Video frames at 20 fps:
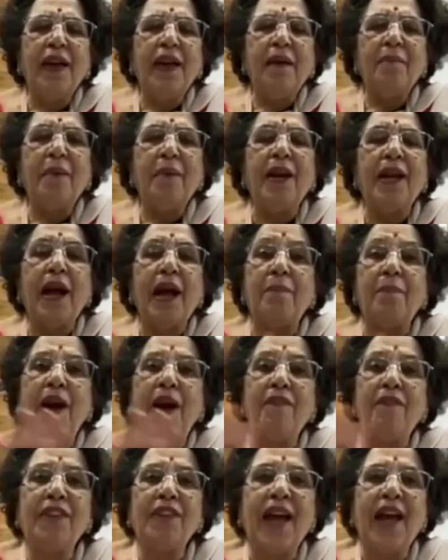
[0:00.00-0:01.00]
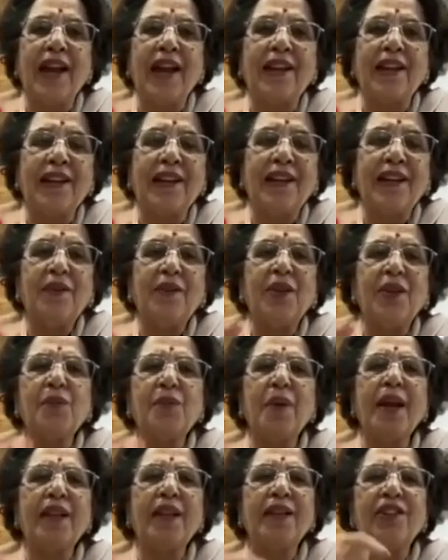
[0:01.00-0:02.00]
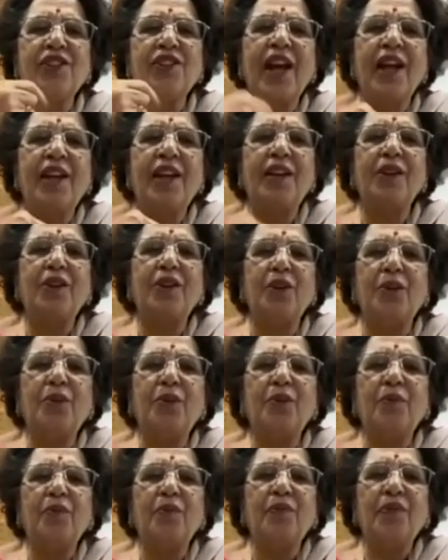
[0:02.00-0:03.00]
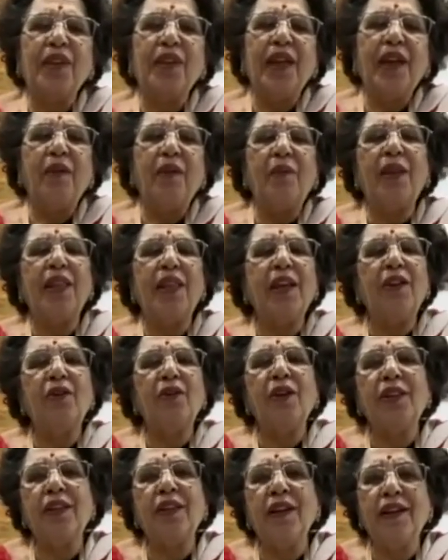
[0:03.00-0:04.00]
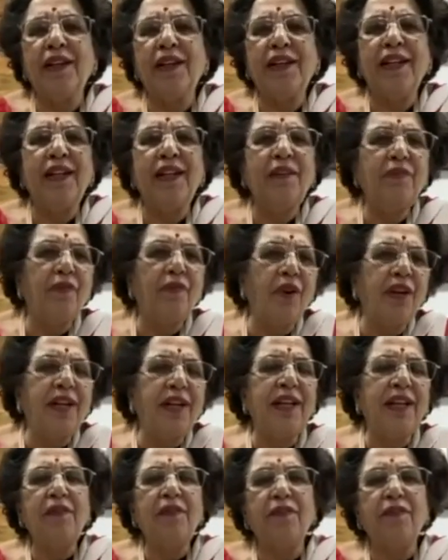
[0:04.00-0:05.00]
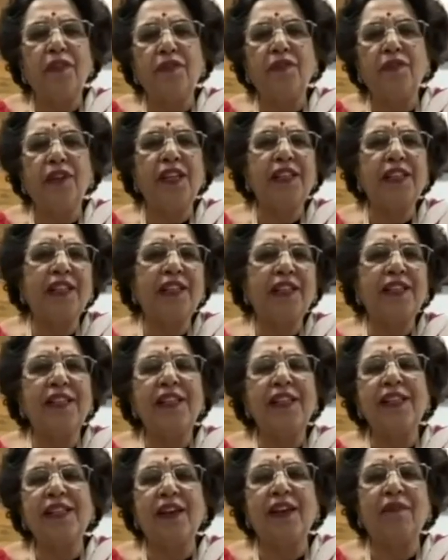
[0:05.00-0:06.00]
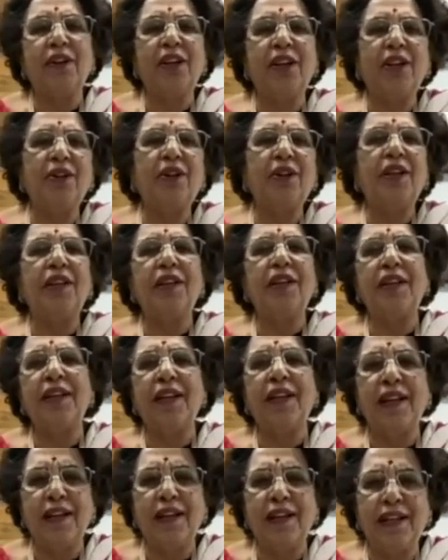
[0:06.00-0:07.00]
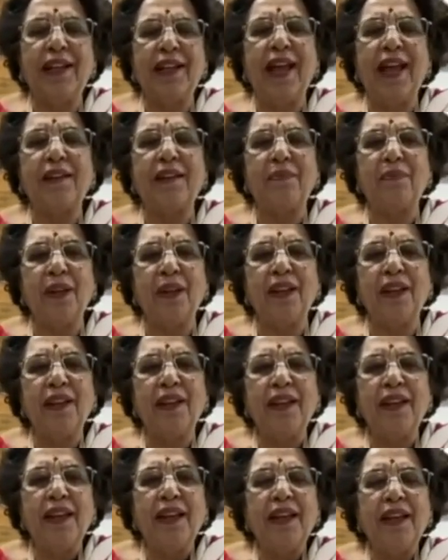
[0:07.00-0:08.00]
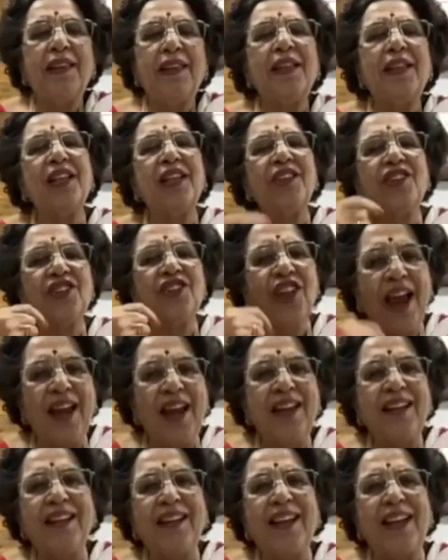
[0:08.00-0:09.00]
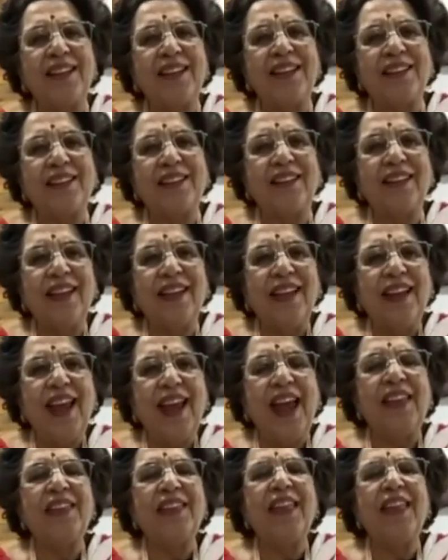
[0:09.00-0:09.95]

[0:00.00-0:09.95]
but above that, respect the child in you. Whether you are 30, 40, 50, 60, 70, or nearing 80 like me, there's a child in us. And